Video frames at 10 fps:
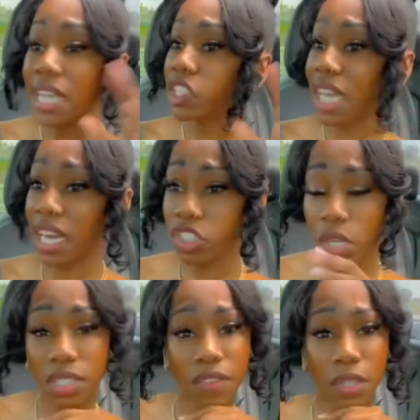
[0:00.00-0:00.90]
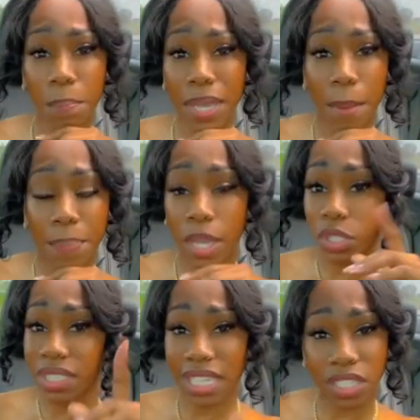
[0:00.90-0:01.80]
Challenge yourself to be a better
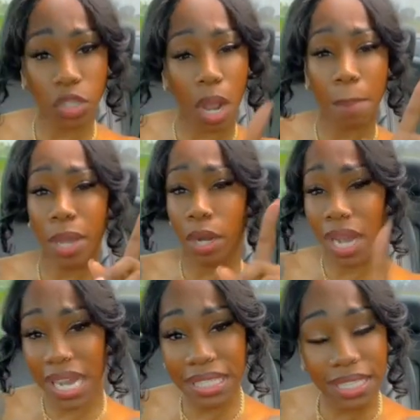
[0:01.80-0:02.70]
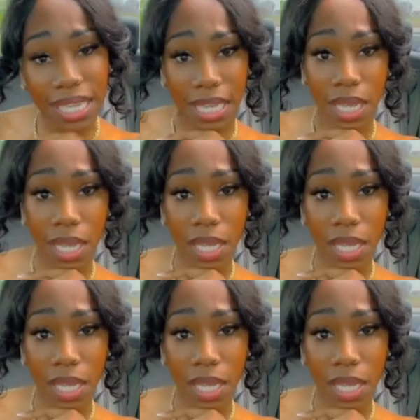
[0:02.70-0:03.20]
sister, a better auntie.